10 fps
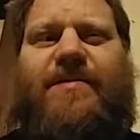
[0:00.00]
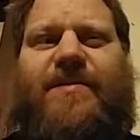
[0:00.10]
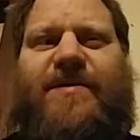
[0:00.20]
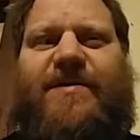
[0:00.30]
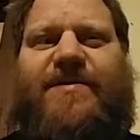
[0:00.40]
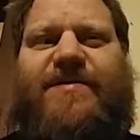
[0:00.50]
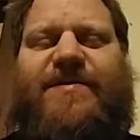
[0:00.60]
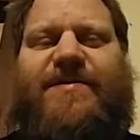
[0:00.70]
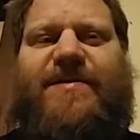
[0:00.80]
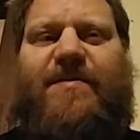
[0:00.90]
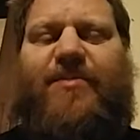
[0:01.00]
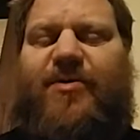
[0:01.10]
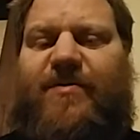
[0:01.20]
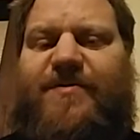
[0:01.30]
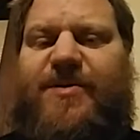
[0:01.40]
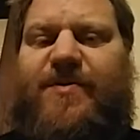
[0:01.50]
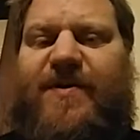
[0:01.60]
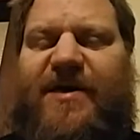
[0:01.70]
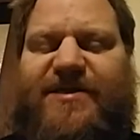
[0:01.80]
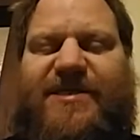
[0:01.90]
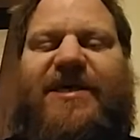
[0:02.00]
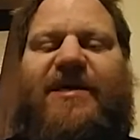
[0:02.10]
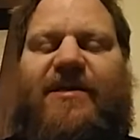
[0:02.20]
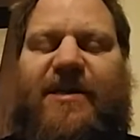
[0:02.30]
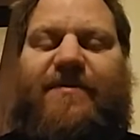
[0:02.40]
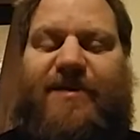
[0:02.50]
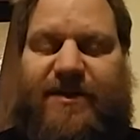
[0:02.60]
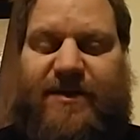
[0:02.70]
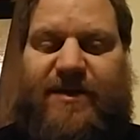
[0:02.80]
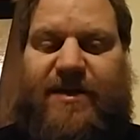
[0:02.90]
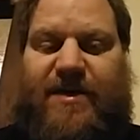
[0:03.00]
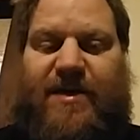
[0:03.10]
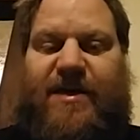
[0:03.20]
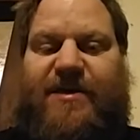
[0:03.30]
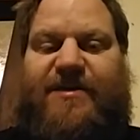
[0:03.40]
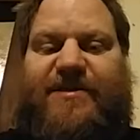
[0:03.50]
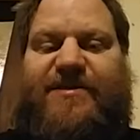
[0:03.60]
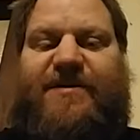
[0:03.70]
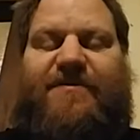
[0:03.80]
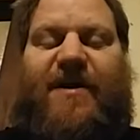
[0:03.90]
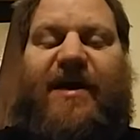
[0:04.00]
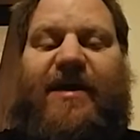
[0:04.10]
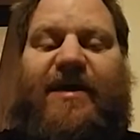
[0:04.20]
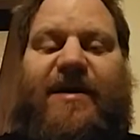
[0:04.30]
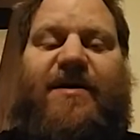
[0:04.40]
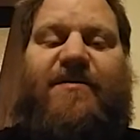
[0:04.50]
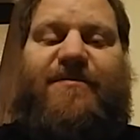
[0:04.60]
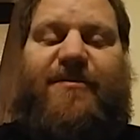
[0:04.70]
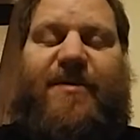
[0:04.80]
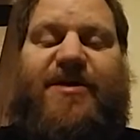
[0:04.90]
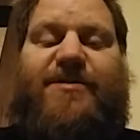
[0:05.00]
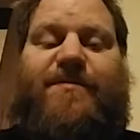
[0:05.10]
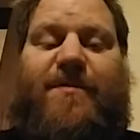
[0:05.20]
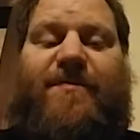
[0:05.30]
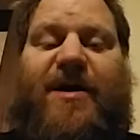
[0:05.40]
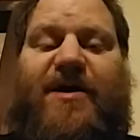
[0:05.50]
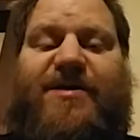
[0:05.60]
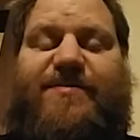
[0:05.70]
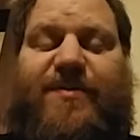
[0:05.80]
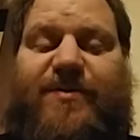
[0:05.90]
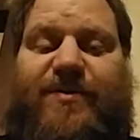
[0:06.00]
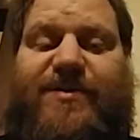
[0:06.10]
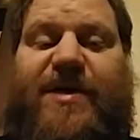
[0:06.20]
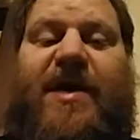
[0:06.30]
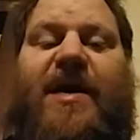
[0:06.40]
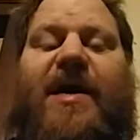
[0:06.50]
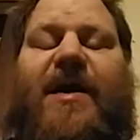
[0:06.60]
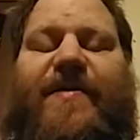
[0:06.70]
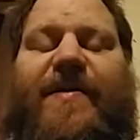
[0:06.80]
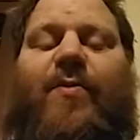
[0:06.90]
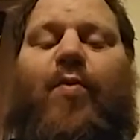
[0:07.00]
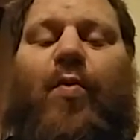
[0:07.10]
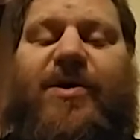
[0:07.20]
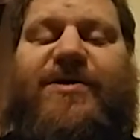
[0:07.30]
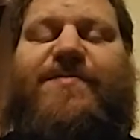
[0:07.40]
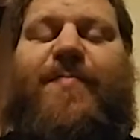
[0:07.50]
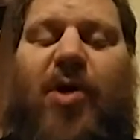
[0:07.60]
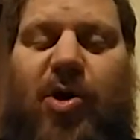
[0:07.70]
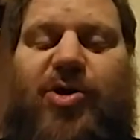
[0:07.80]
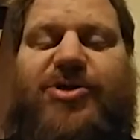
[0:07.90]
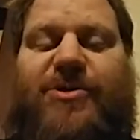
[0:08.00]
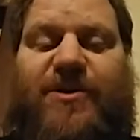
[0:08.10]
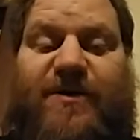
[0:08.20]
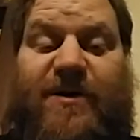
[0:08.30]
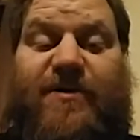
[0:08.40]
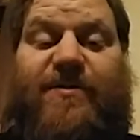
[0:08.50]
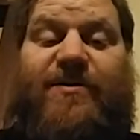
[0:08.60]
the summer of 2011 to see if I can get information from the hospitals, and it was partially there.